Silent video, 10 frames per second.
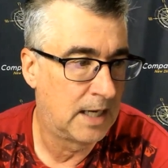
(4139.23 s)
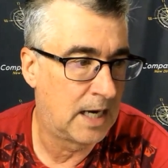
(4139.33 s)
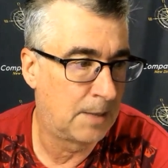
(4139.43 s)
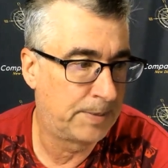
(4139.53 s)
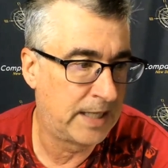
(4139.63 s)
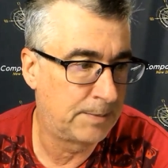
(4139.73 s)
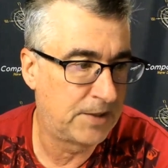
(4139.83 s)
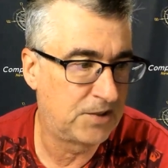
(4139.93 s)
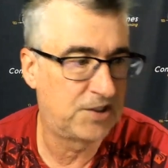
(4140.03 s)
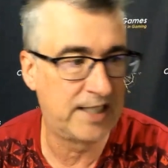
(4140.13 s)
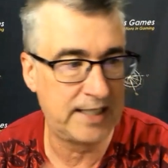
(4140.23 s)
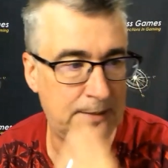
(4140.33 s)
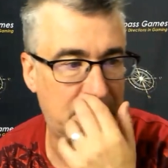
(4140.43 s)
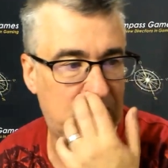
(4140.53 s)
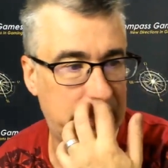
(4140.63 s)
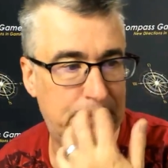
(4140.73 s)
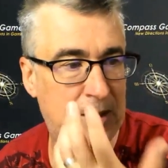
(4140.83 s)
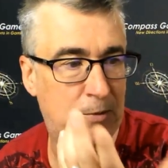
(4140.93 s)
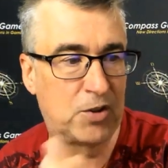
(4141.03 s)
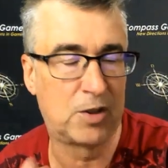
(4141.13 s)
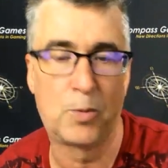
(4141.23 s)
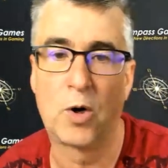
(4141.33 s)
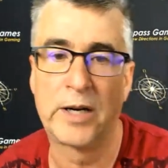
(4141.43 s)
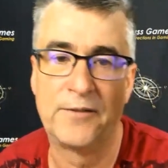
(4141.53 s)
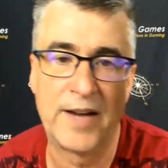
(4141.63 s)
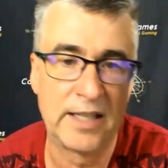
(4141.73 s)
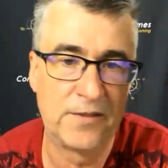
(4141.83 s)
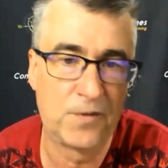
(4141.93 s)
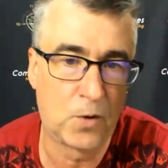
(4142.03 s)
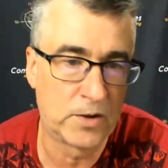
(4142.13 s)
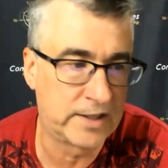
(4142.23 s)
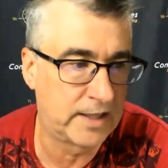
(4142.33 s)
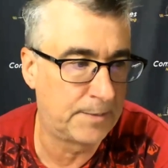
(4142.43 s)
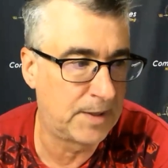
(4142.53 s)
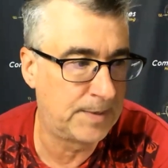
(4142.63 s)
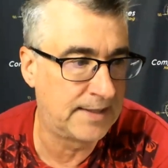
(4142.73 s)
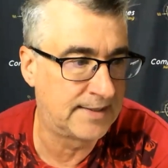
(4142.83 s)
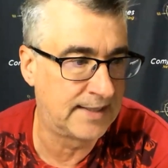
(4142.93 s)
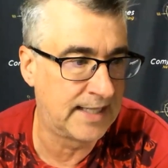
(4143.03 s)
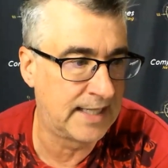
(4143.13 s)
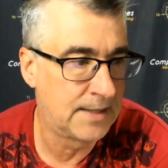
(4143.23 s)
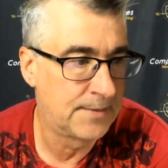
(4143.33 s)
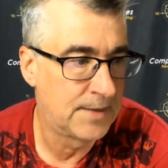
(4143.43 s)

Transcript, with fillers: Uh, Pete Mancini mentioned he met Richard Borg at Valley Forge at WBC.